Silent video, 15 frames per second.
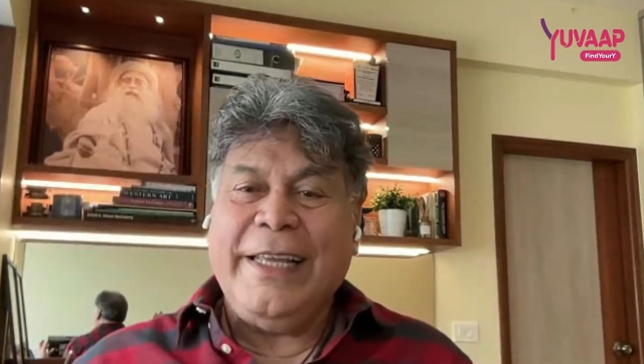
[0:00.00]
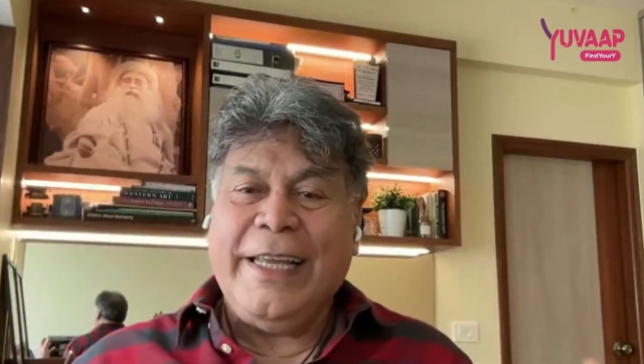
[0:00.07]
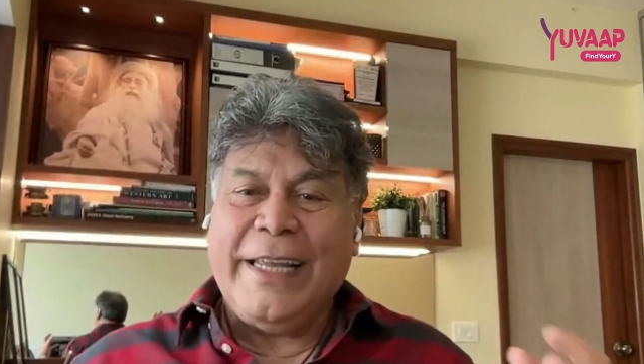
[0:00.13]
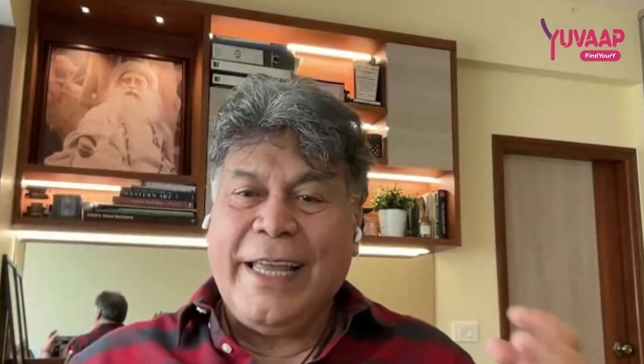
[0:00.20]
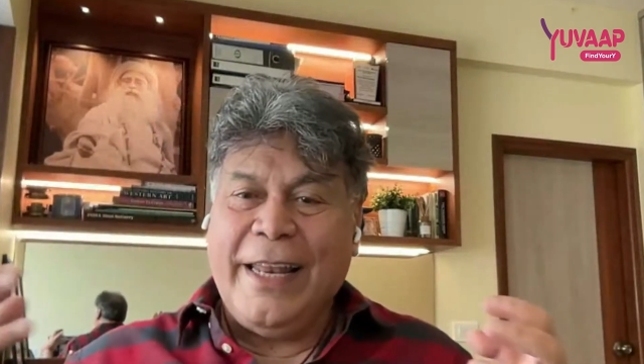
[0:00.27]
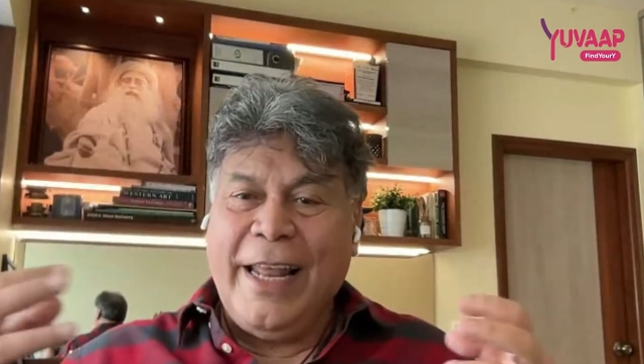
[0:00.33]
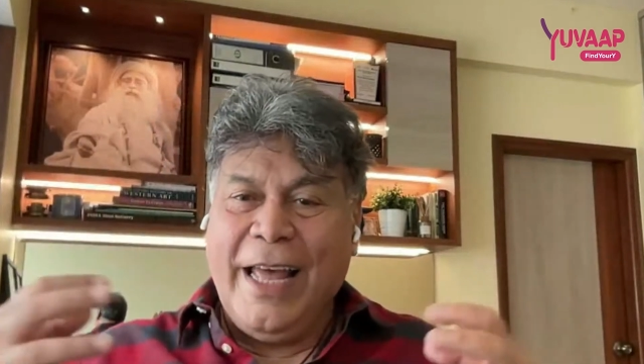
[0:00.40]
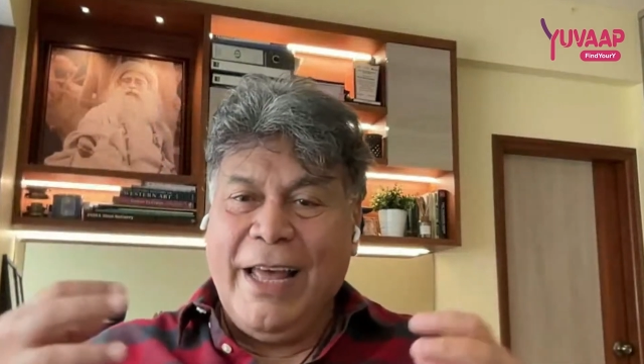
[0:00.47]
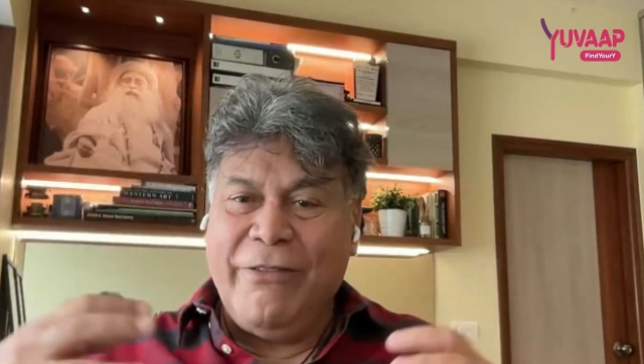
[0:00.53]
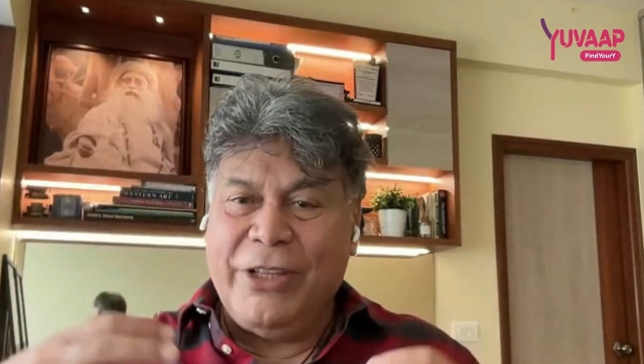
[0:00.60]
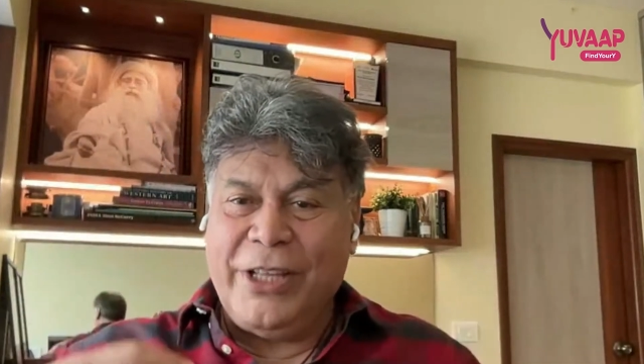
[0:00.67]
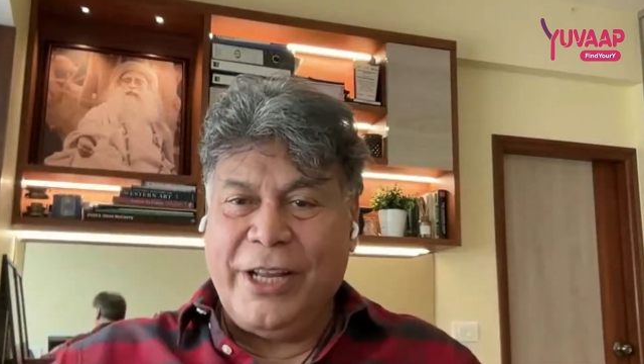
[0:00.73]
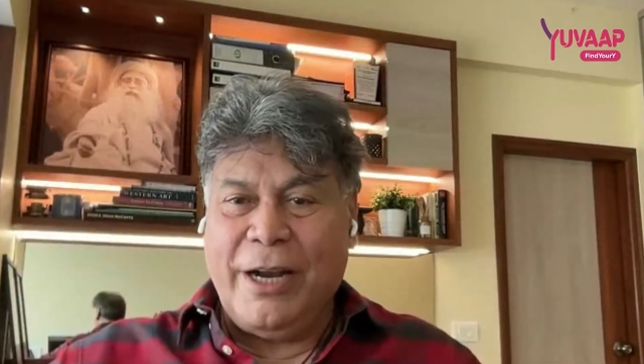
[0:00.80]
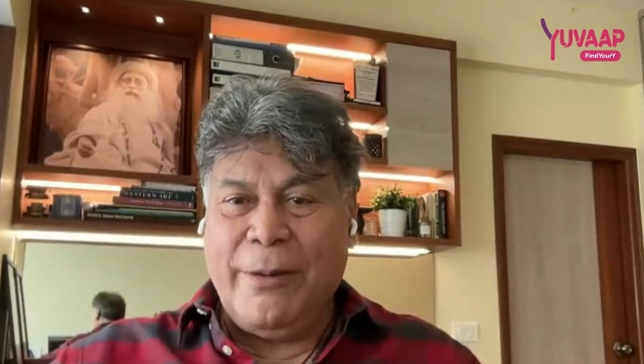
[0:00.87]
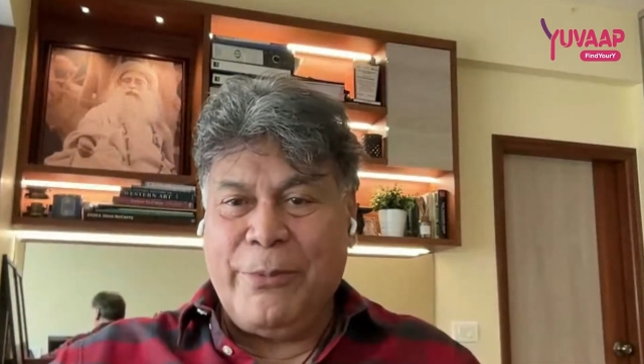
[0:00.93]
they can
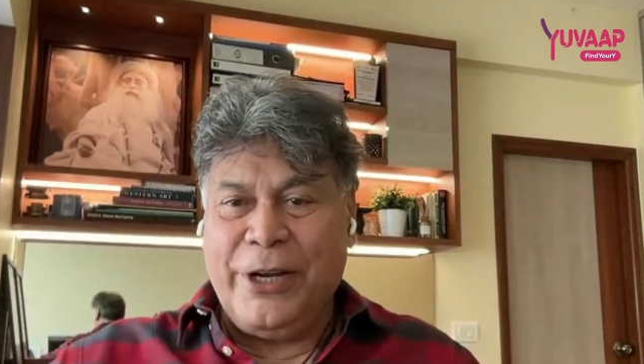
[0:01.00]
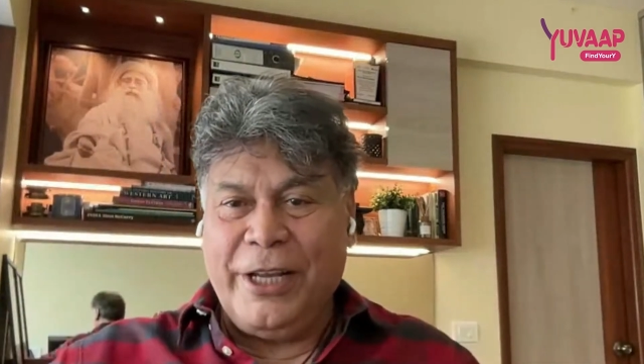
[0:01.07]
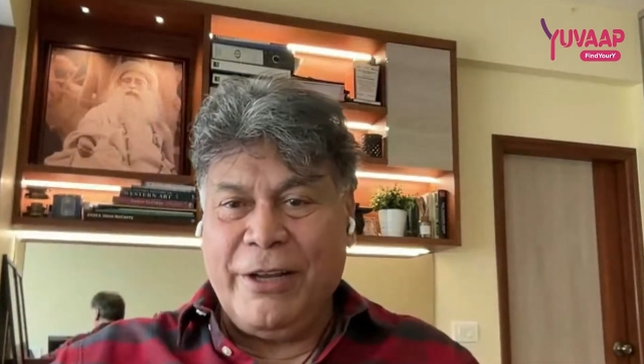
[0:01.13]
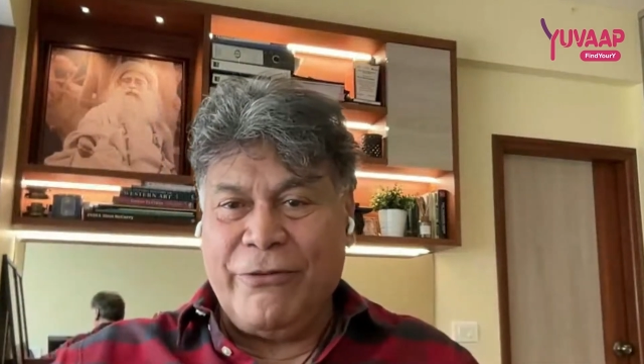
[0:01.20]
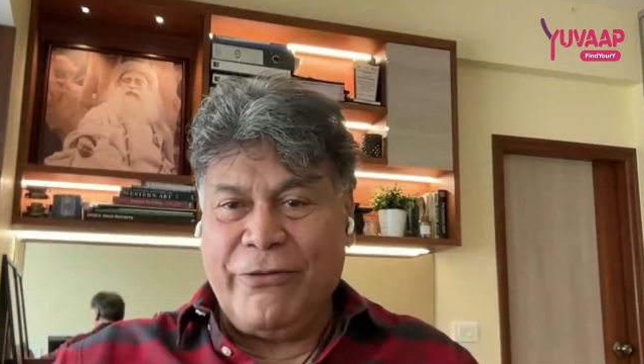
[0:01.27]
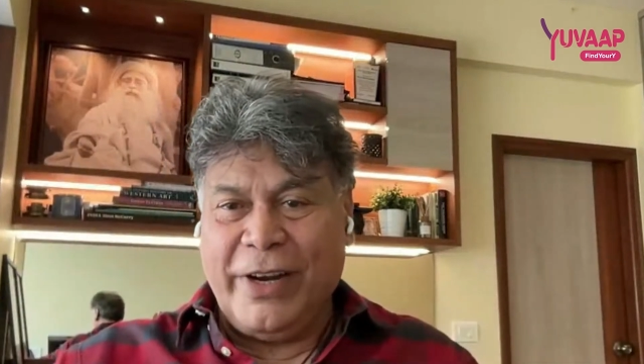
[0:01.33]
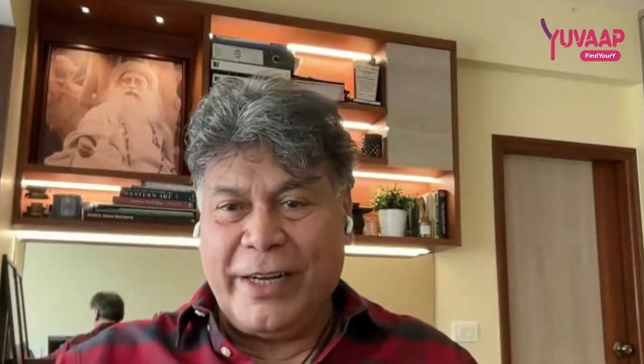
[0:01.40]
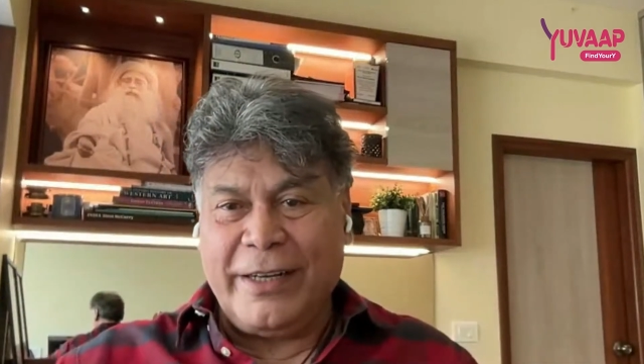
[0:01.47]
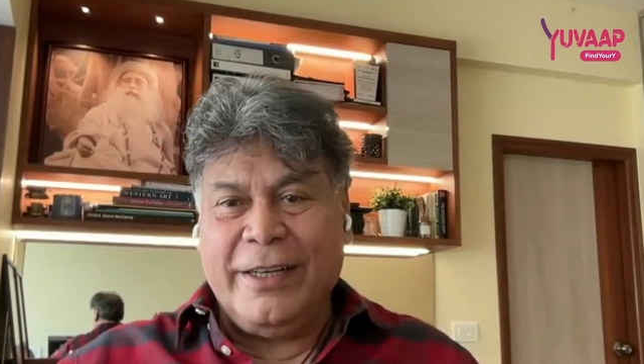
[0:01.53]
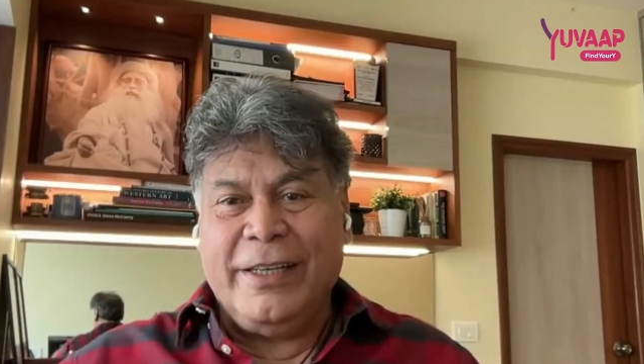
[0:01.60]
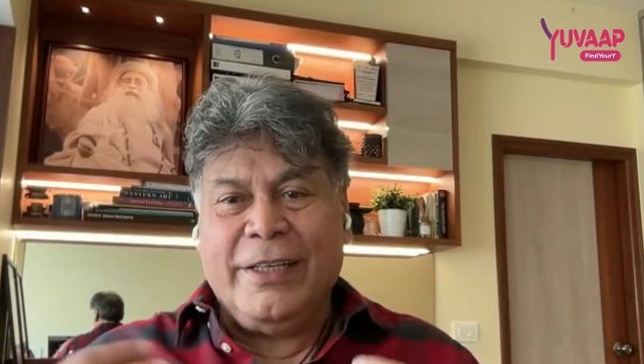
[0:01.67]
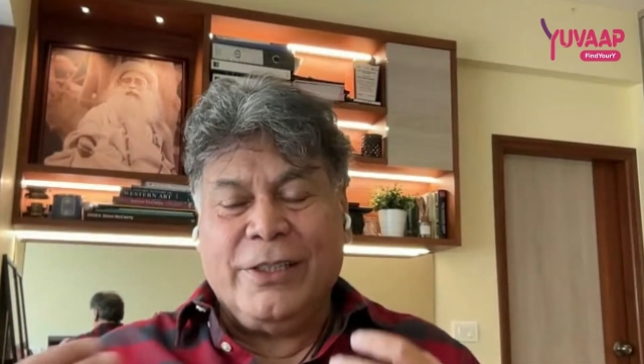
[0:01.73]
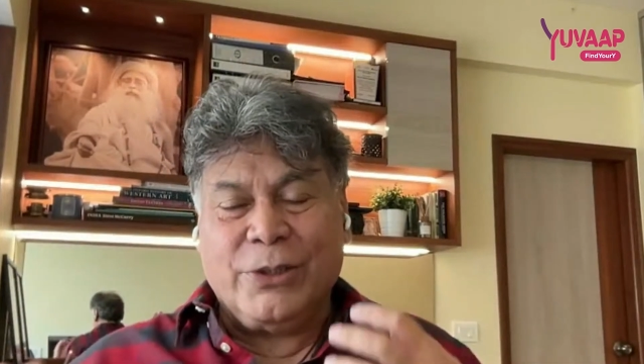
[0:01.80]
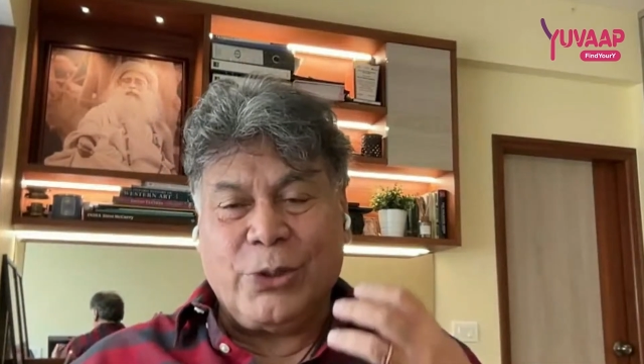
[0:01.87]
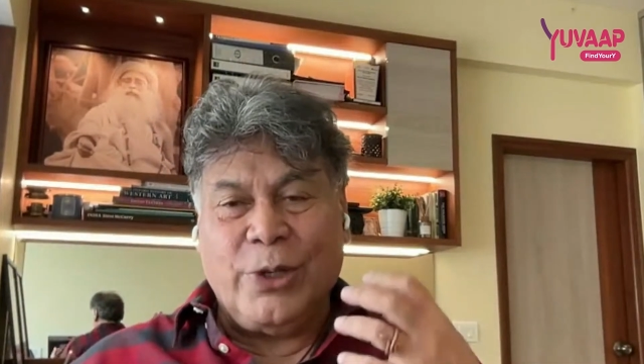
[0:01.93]
have a therapeutic effect.